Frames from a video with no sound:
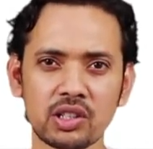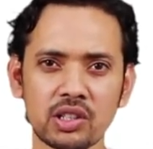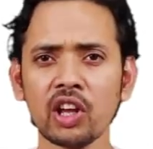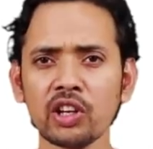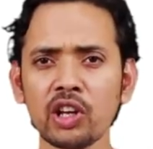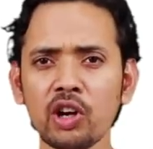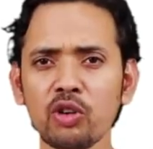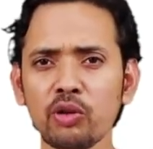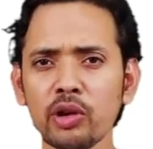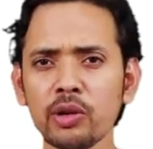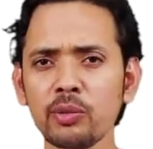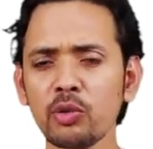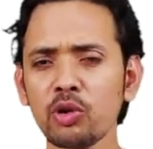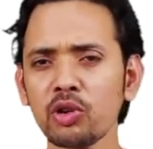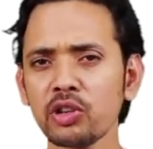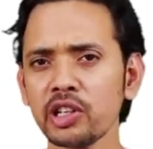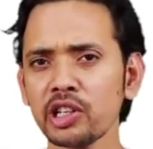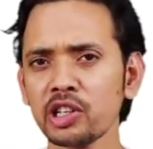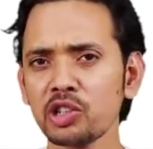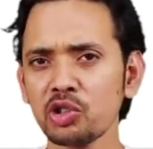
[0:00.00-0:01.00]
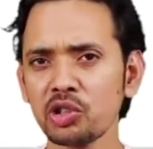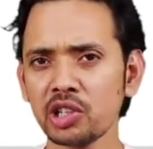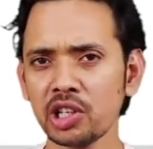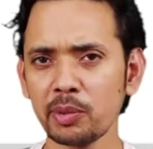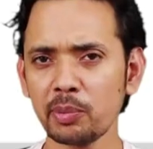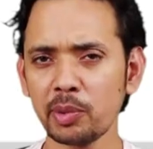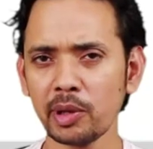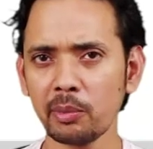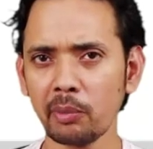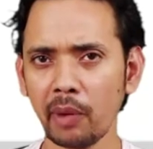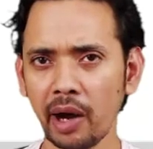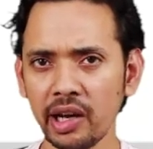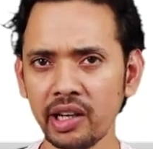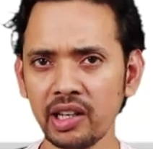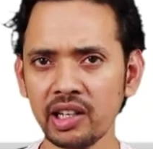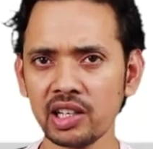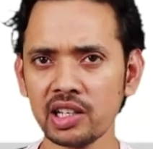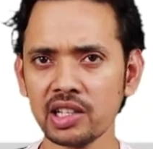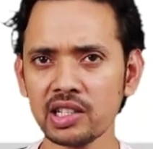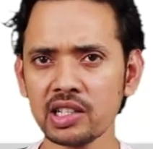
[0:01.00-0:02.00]
Now one more thing to keep in
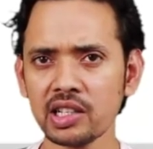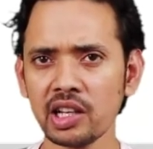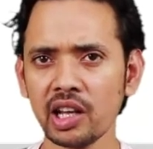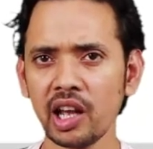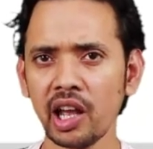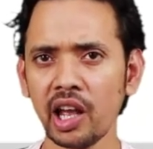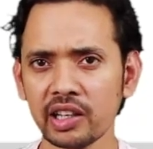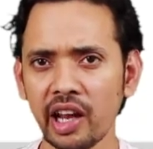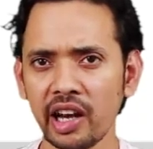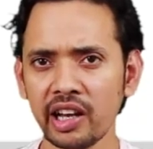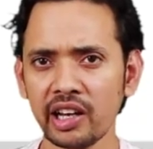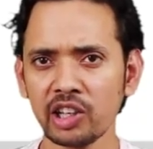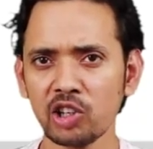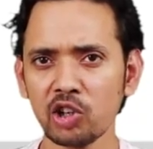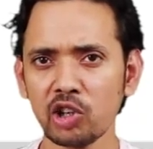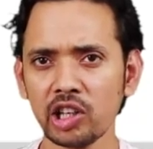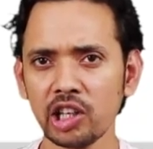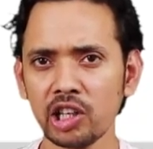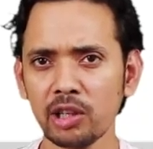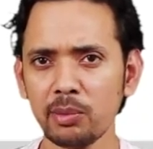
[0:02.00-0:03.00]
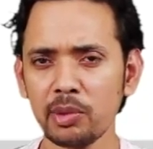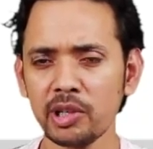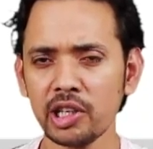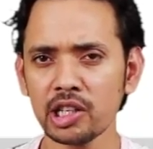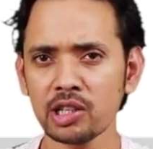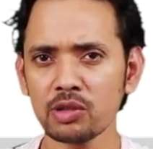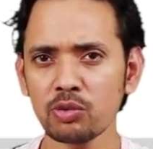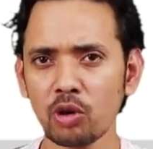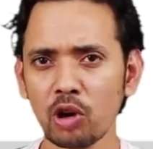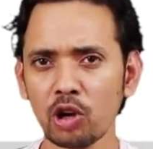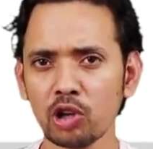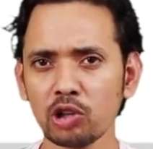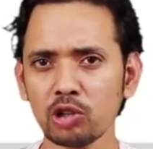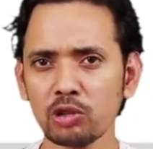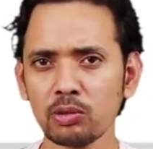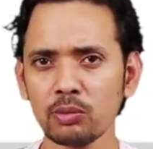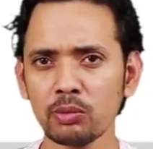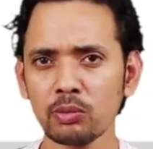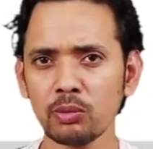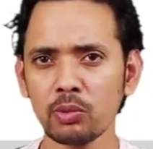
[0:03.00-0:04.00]
mind is that your EBS
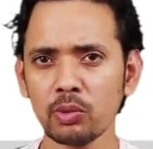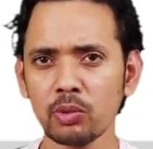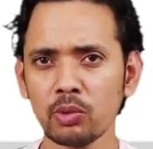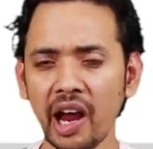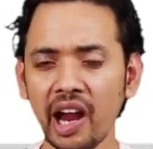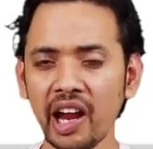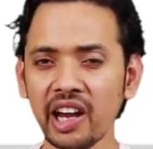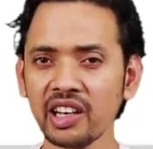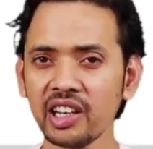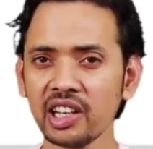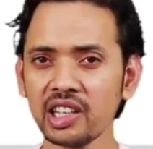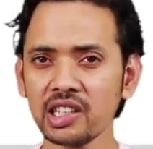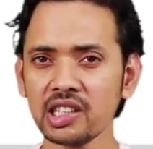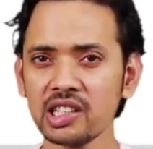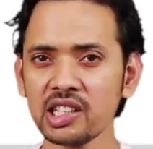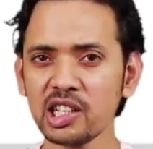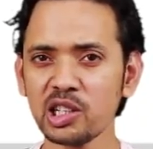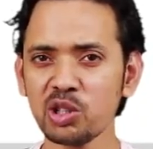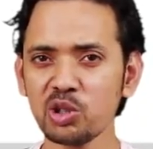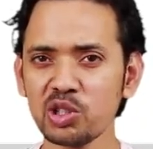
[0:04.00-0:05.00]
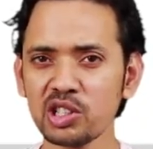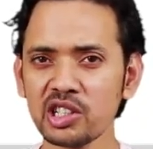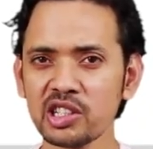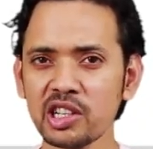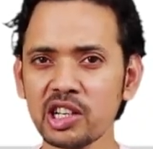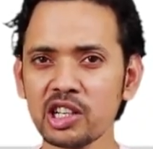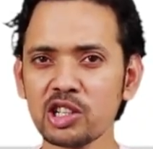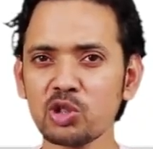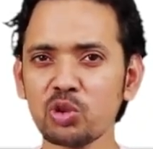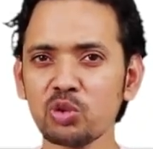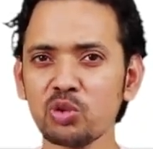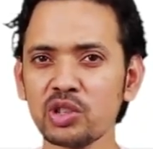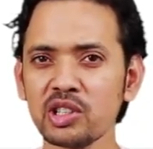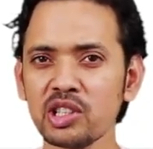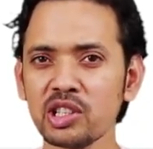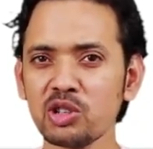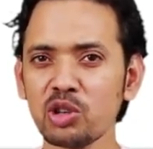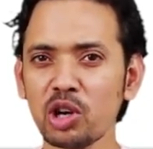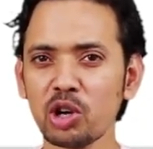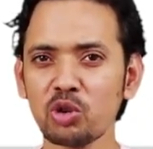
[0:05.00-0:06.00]
volume and the EC2 instance to which
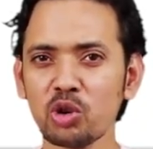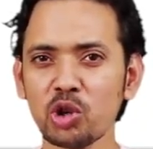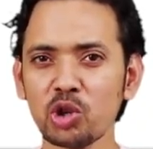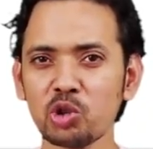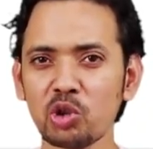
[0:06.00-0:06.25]
you are going